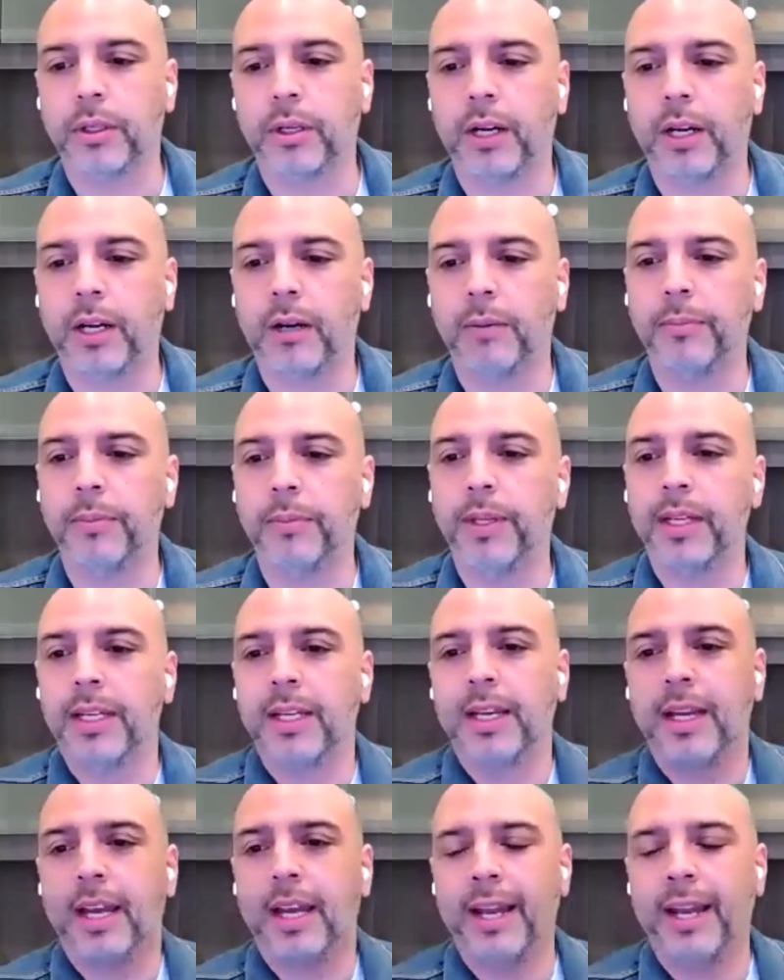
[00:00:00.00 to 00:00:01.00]

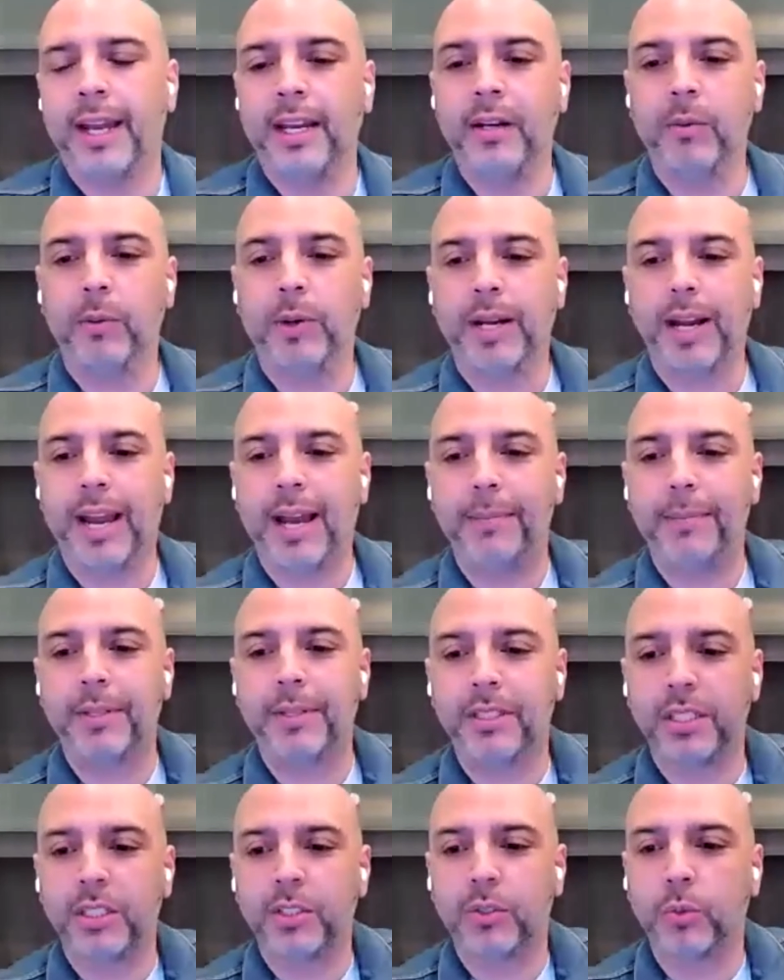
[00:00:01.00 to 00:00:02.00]
And then what
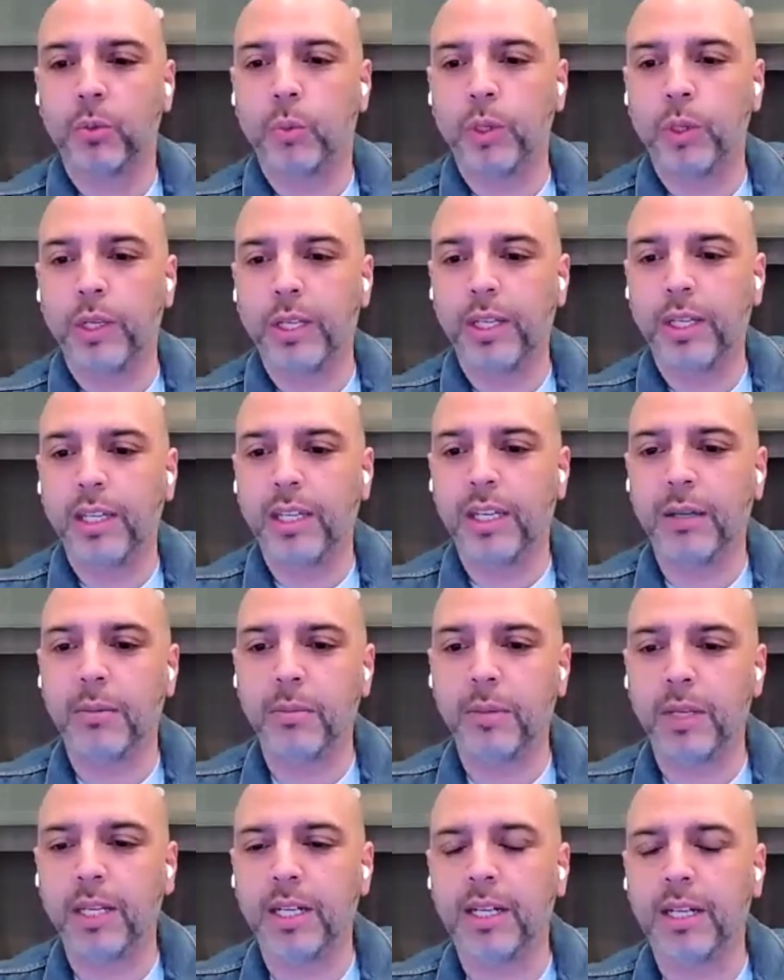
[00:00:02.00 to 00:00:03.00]
happens is we
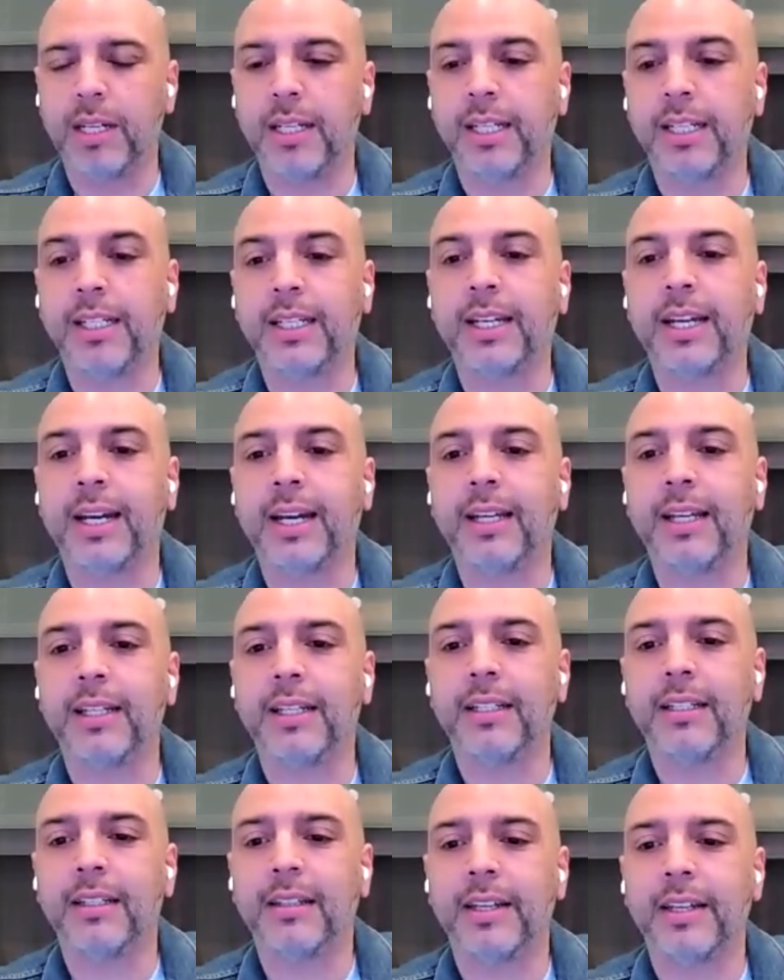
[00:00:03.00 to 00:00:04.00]
immediately get
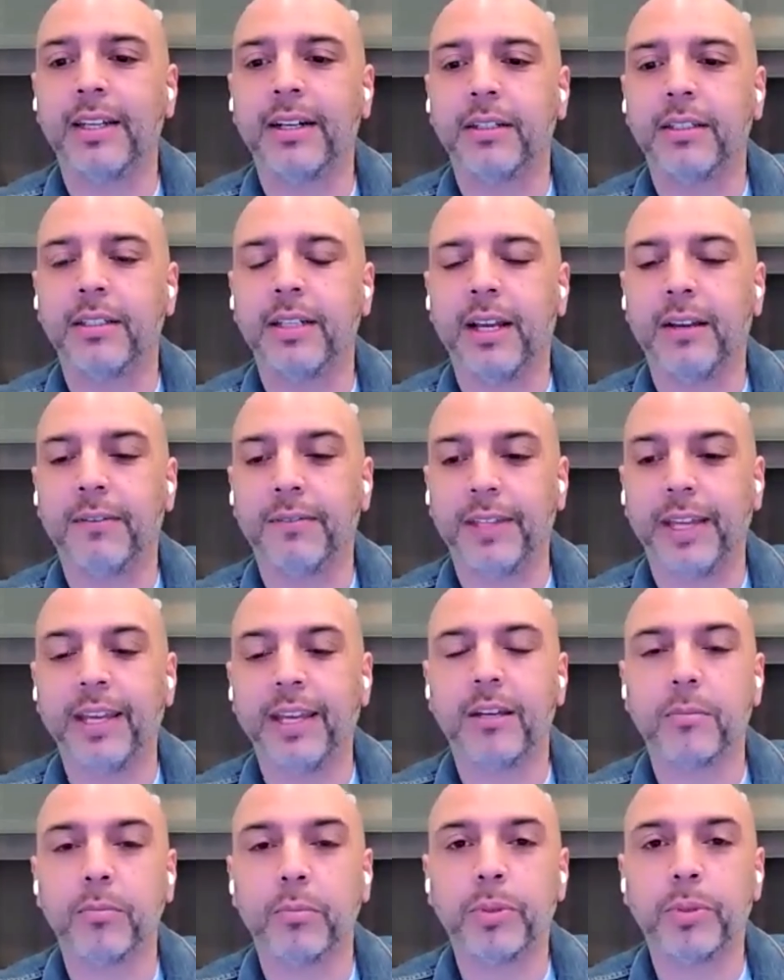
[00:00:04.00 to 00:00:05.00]
if they
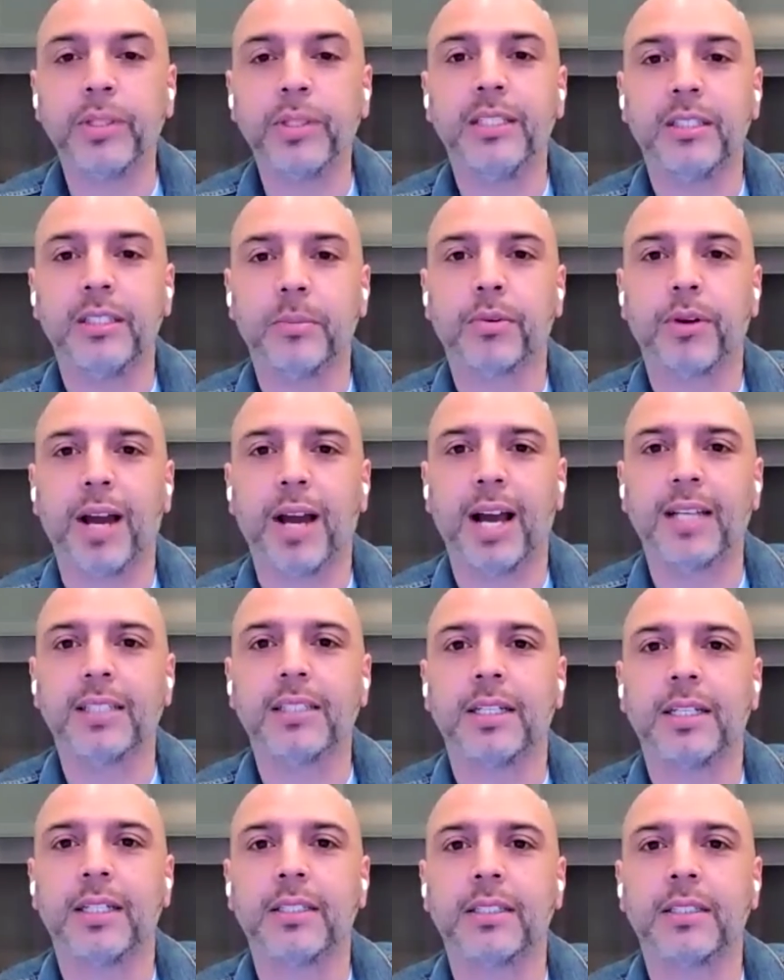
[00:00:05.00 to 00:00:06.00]
complete the
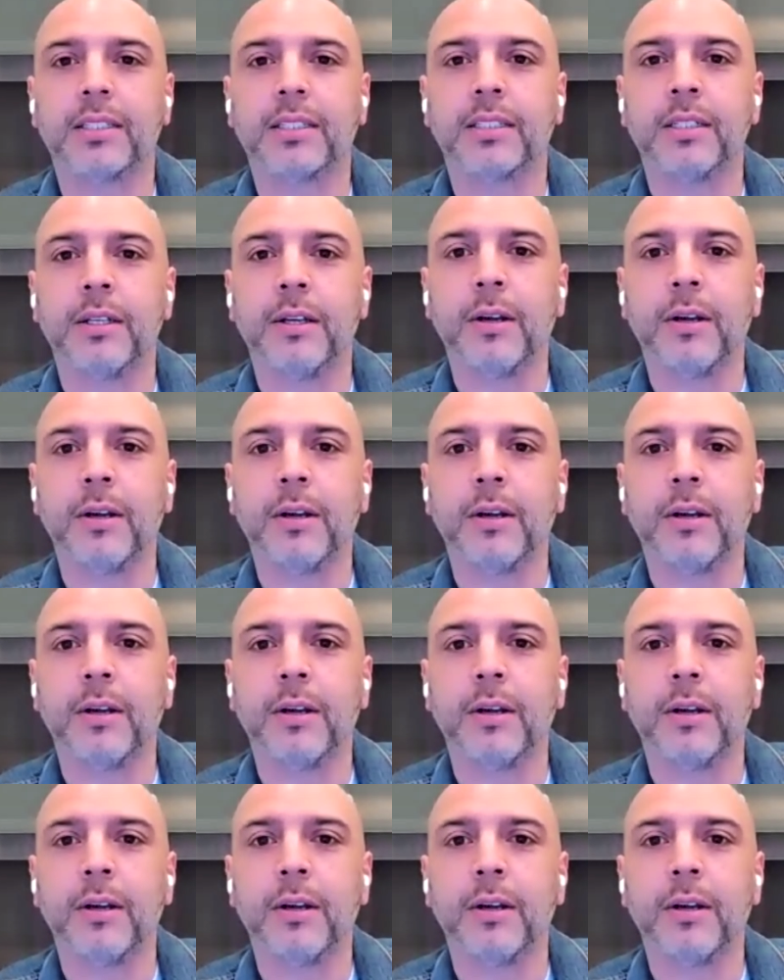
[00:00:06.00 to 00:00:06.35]
process,